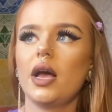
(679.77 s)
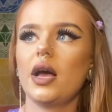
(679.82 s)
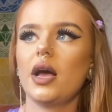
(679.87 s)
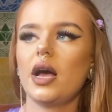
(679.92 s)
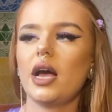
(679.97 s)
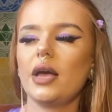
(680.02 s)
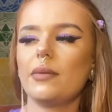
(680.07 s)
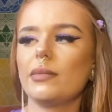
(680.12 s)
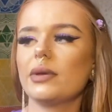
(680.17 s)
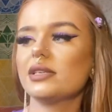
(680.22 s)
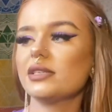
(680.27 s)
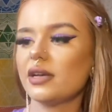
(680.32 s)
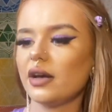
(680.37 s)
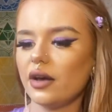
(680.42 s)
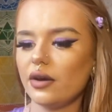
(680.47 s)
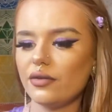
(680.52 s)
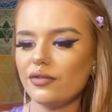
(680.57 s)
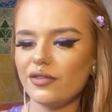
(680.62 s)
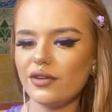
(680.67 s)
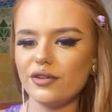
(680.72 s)
I
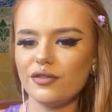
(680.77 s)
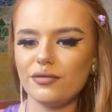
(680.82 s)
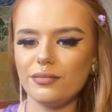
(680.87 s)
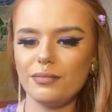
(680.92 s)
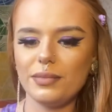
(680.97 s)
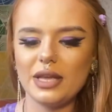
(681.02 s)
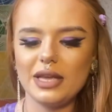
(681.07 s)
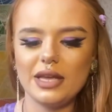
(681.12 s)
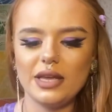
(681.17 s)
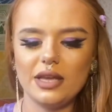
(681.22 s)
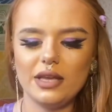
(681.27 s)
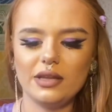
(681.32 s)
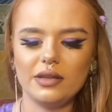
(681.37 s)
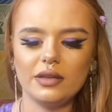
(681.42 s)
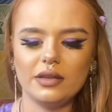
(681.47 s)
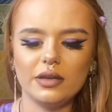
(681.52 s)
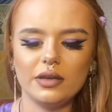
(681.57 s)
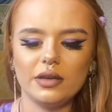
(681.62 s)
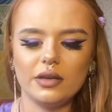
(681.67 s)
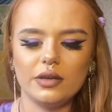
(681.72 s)
myself have been
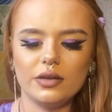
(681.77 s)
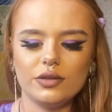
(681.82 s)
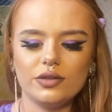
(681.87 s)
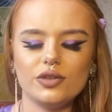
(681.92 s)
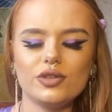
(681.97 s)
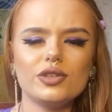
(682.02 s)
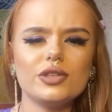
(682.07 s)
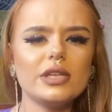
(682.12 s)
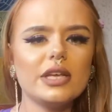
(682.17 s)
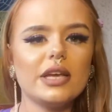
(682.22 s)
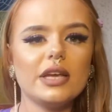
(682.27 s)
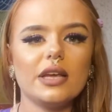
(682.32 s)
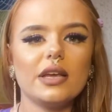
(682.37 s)
just